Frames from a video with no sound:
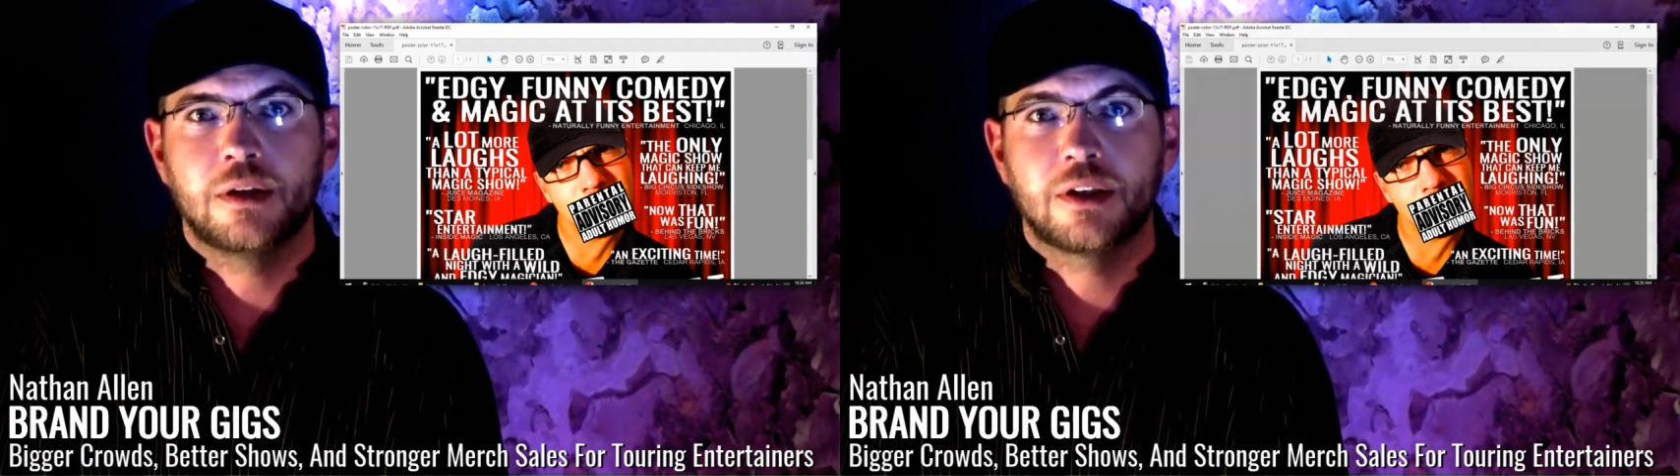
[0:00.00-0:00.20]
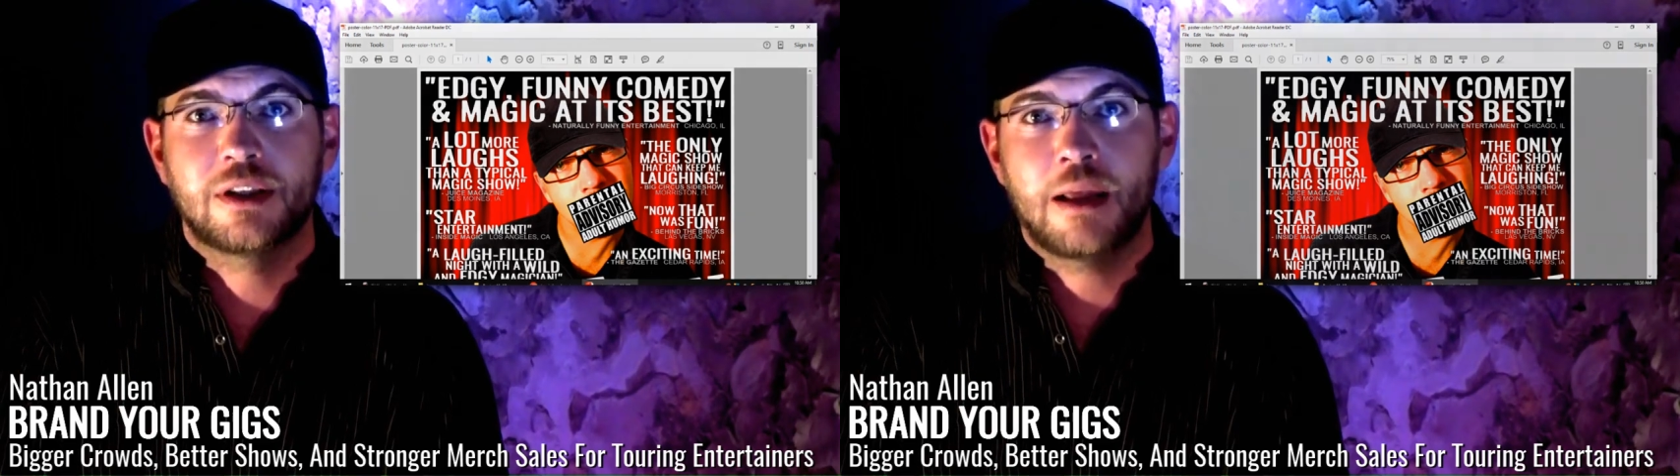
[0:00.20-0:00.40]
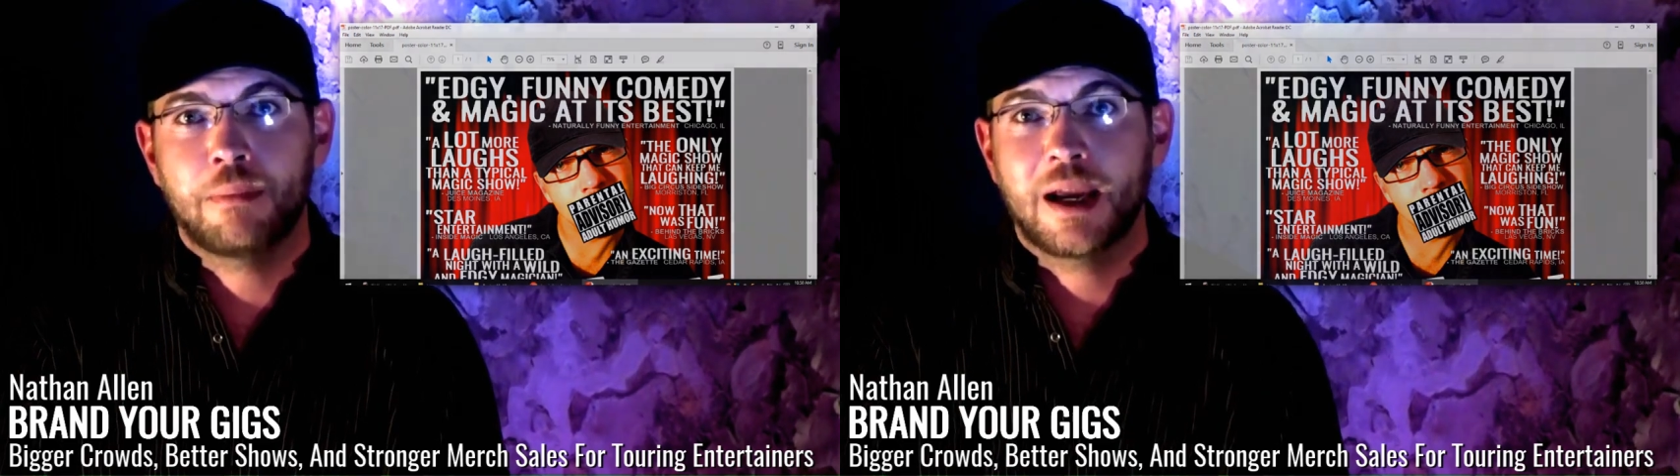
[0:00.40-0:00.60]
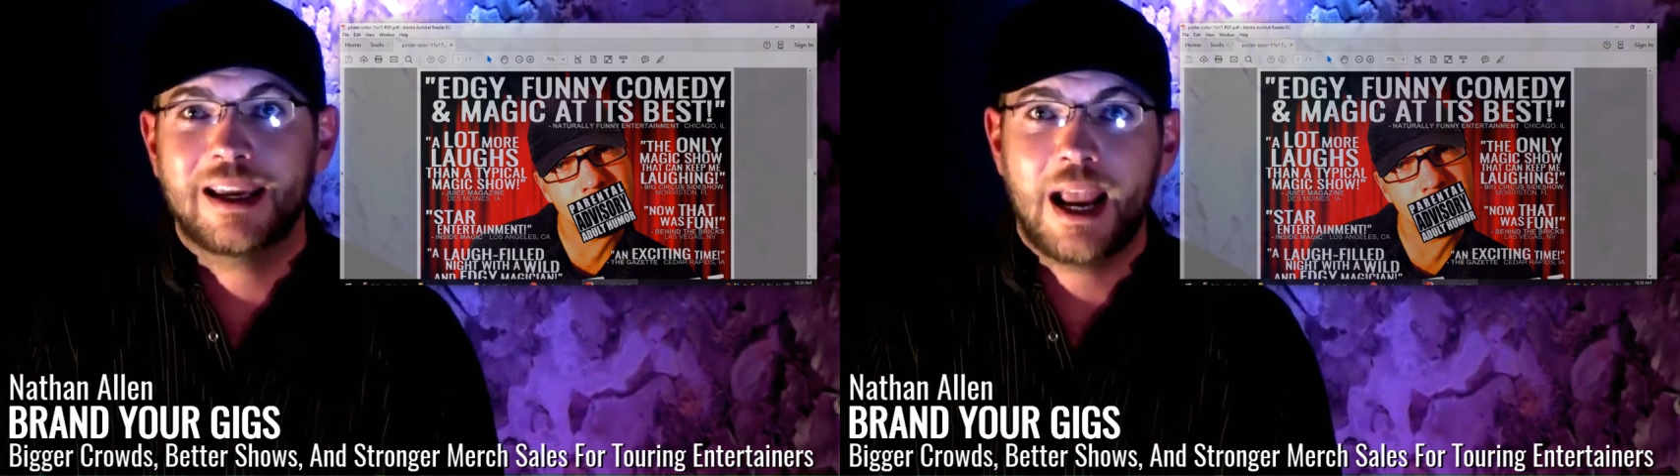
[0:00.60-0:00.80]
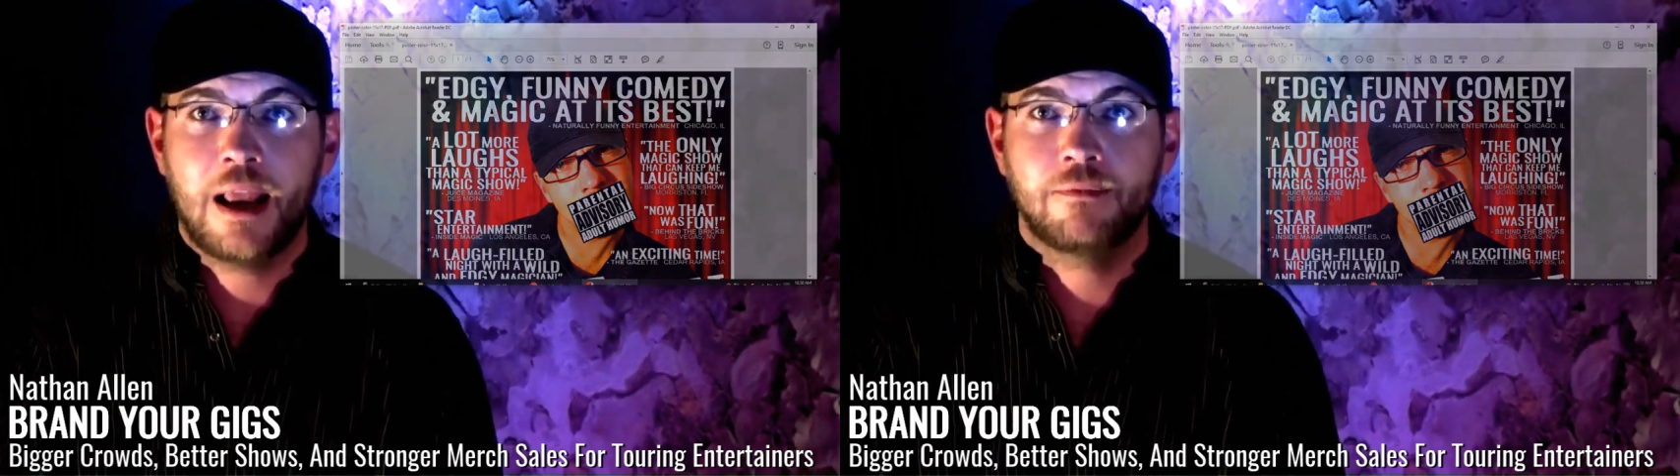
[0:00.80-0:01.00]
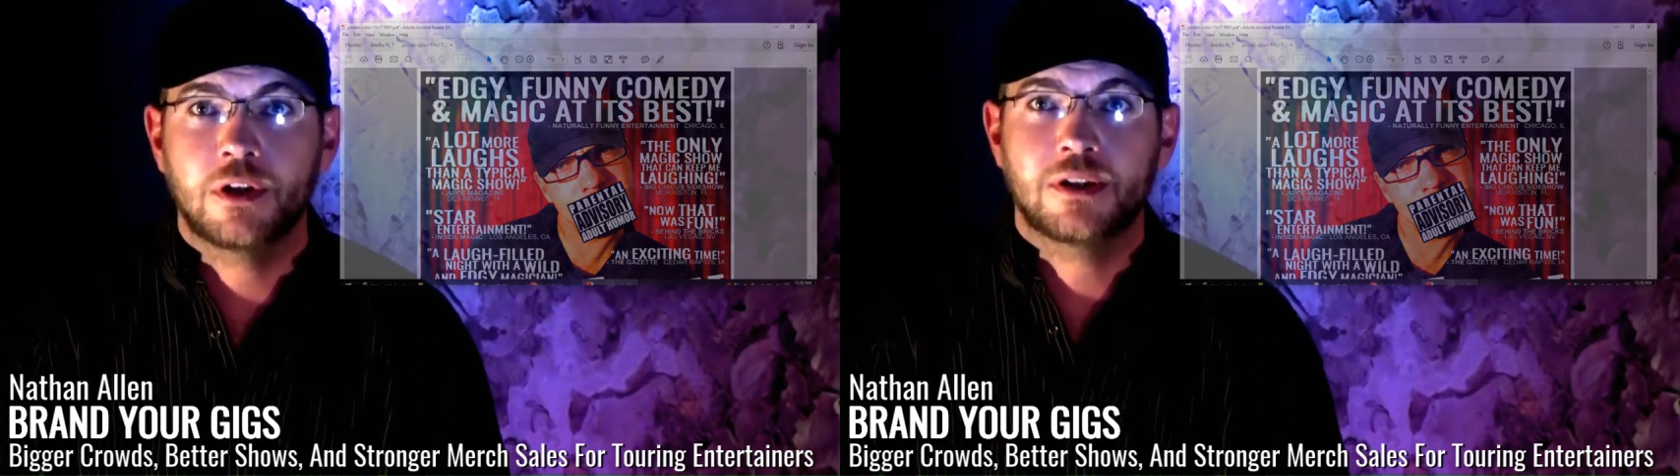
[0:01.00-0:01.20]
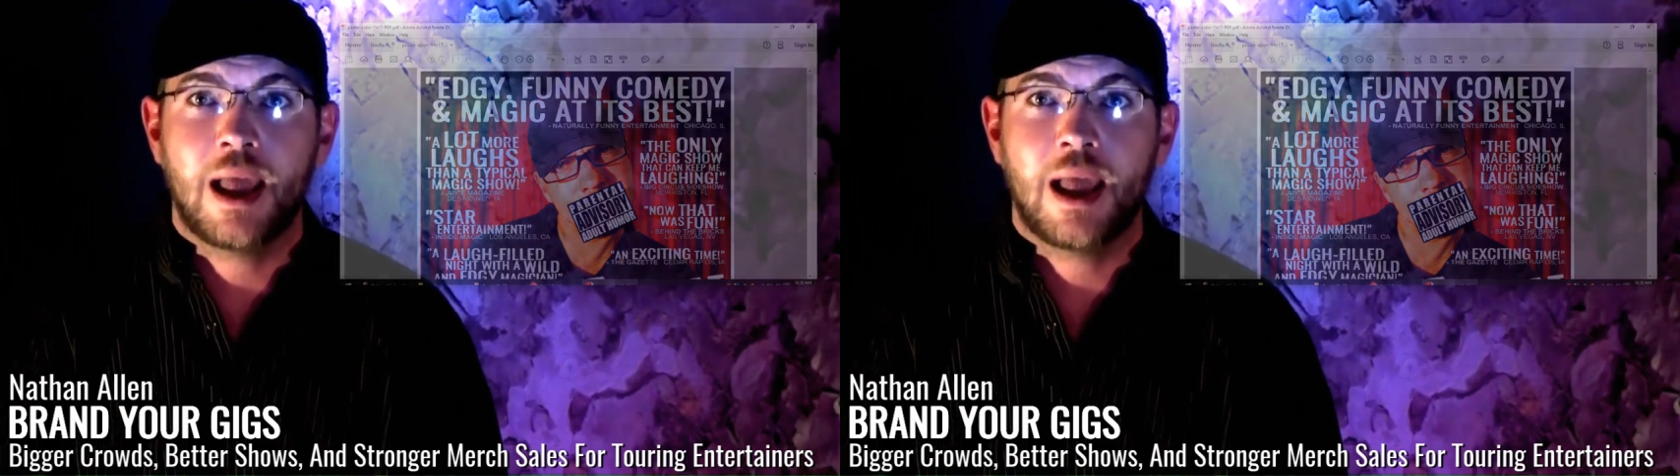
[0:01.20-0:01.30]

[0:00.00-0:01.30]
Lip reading: to set my canvas